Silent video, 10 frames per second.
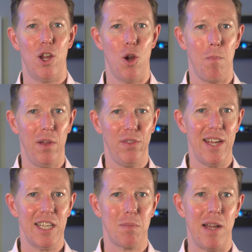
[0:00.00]
your
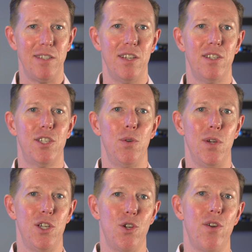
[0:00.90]
monthly expenses to
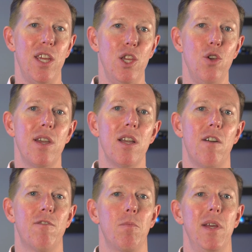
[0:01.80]
ensure that you can
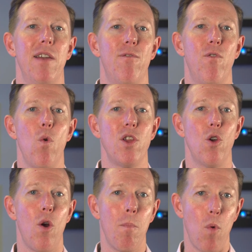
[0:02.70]
comfortably afford
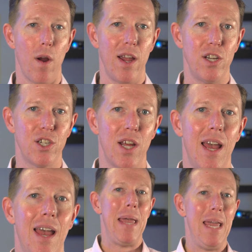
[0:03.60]
your mortgage,
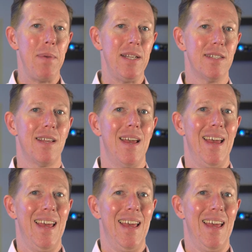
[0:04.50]
payments,